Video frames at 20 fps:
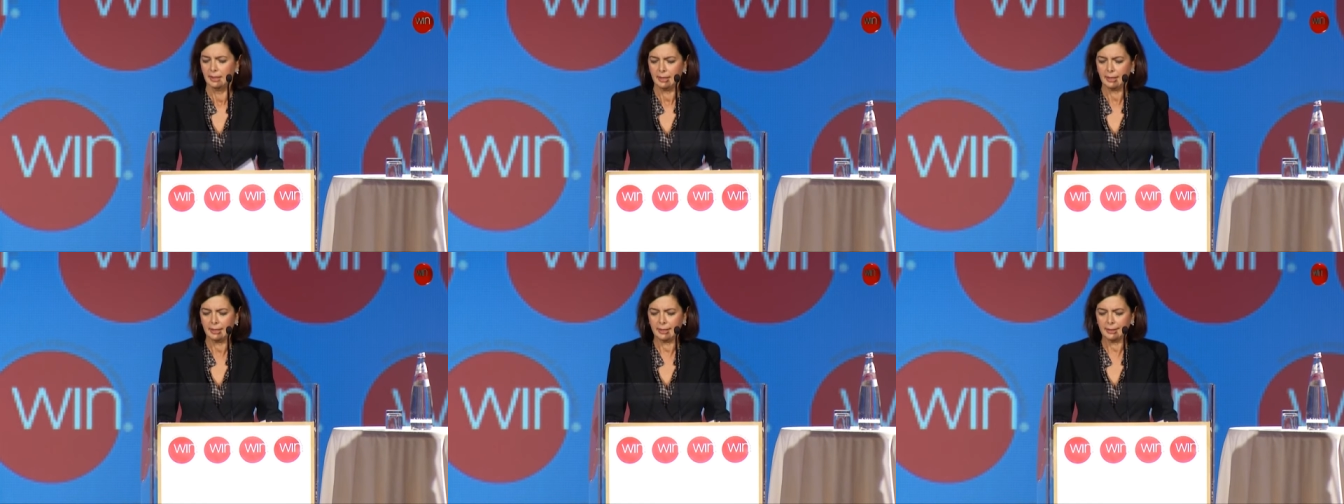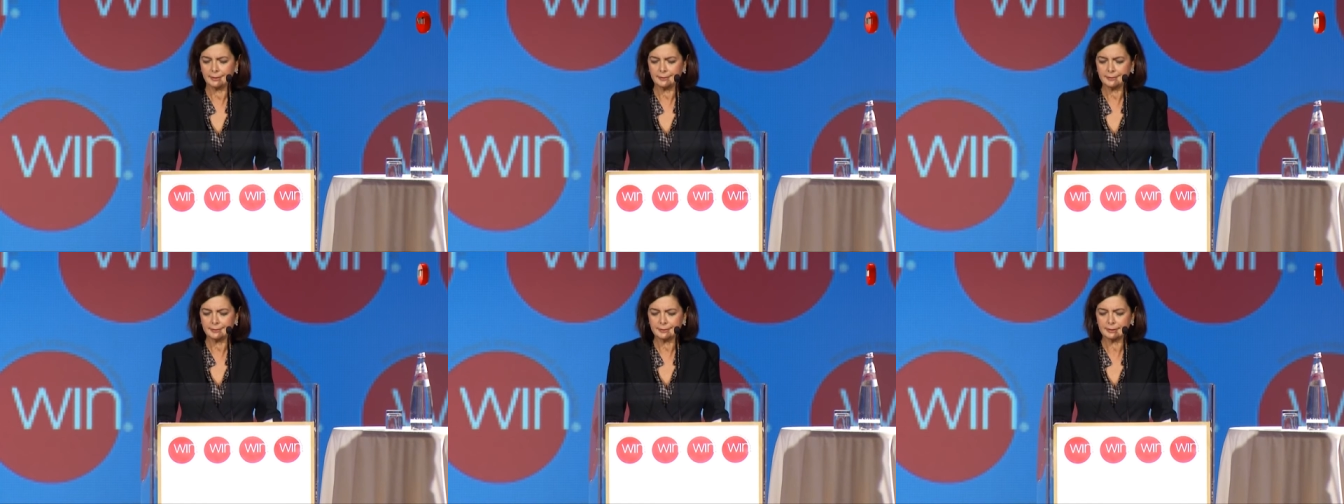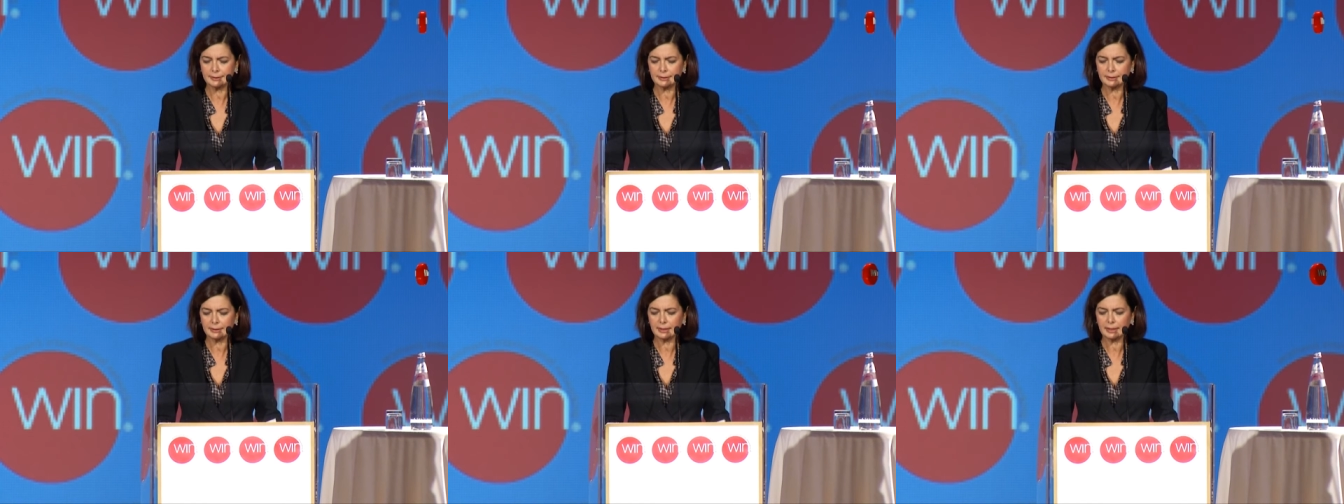
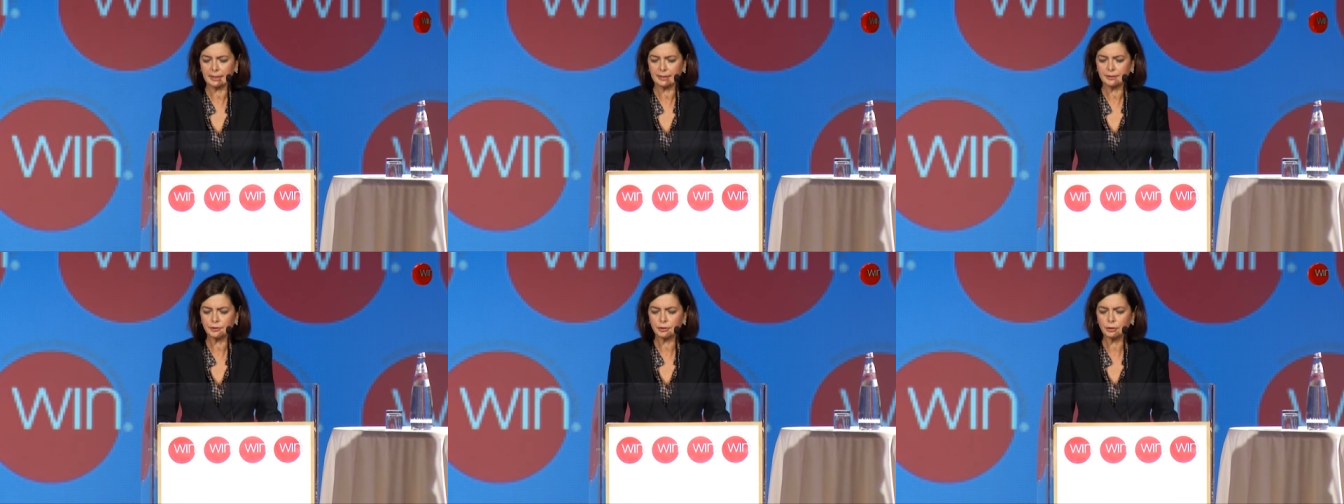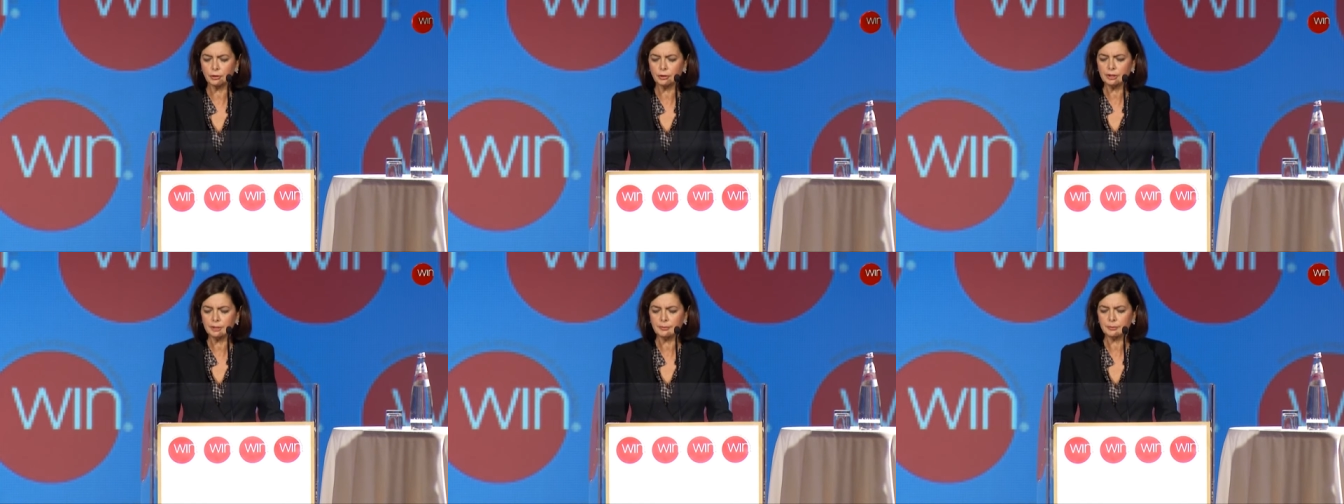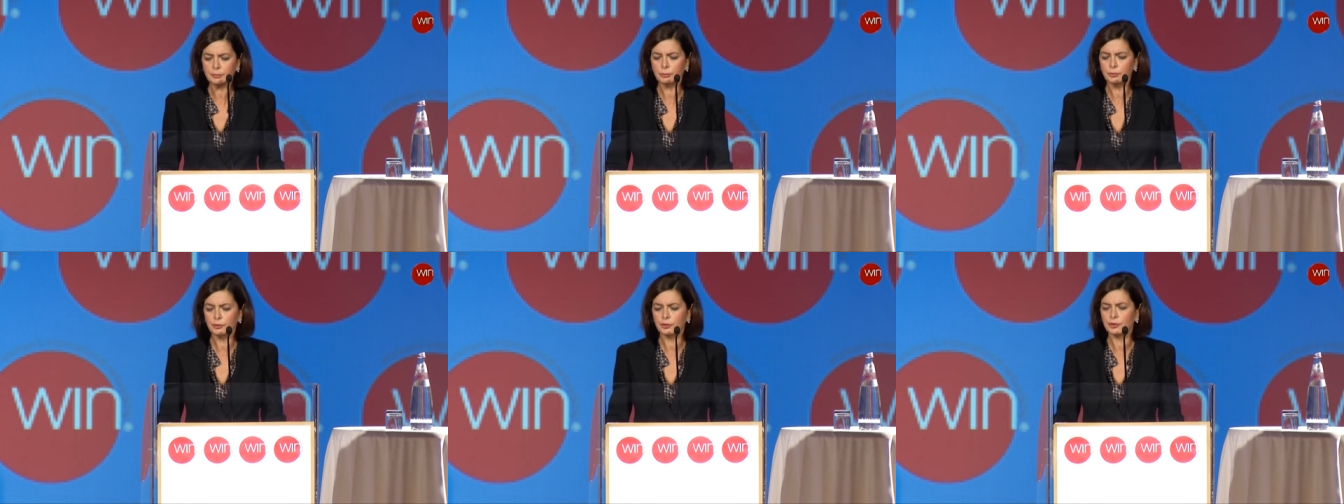And told him
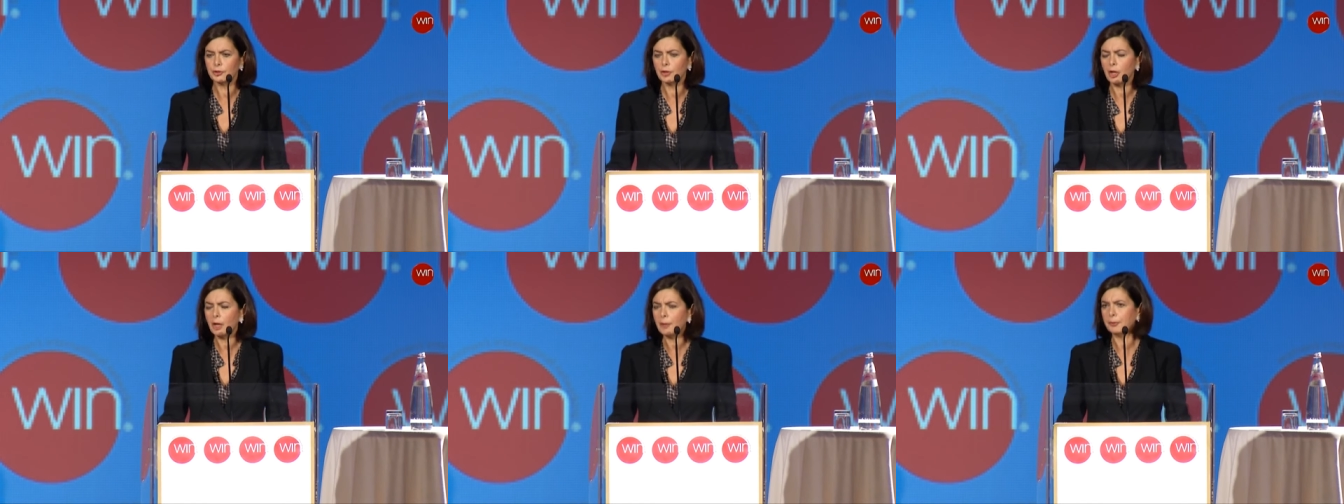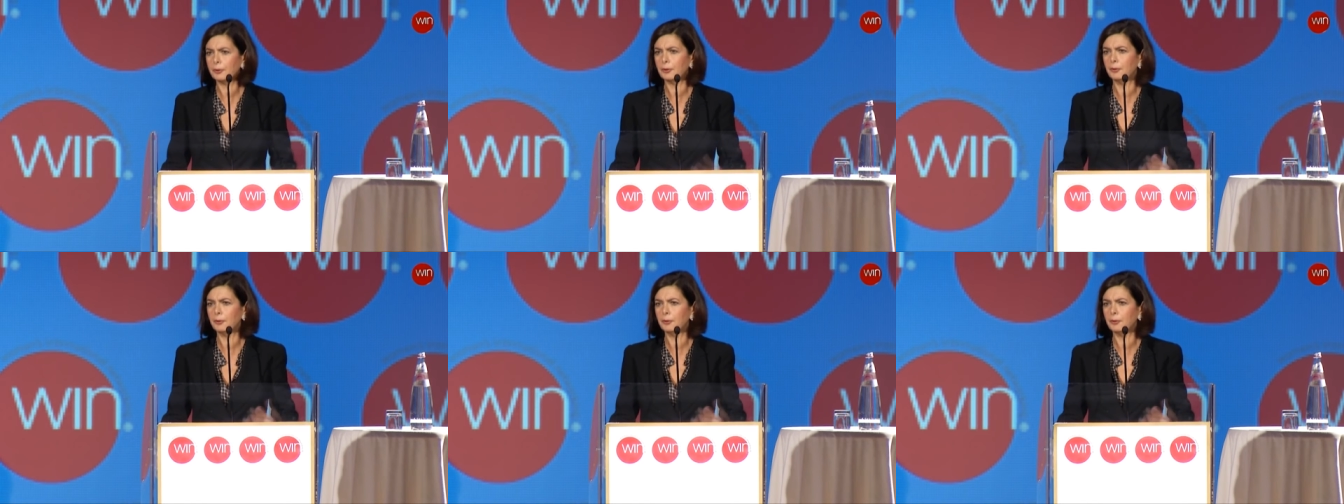to stop